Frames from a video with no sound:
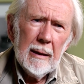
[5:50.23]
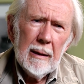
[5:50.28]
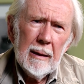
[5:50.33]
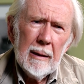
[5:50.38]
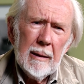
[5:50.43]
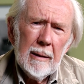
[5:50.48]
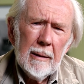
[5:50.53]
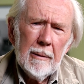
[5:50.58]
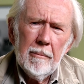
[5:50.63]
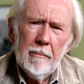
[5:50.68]

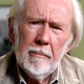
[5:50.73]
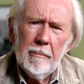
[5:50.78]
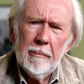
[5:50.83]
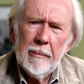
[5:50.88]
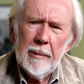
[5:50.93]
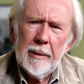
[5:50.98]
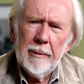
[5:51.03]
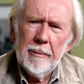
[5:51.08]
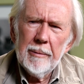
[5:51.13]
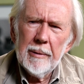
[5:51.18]

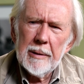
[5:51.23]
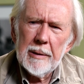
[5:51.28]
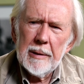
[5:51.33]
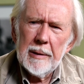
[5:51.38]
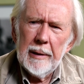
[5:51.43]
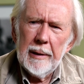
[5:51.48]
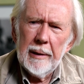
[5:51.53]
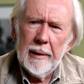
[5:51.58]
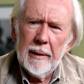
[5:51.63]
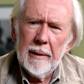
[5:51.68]
I was
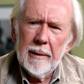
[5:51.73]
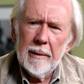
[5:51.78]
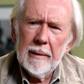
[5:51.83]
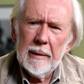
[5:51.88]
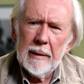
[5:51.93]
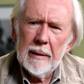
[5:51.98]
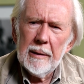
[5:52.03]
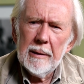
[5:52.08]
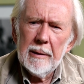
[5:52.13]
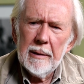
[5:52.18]
there
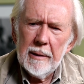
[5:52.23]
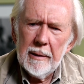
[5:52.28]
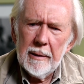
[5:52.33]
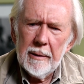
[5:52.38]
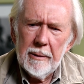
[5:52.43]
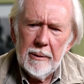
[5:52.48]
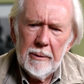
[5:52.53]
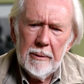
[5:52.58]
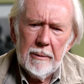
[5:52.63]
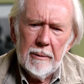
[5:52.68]
and I had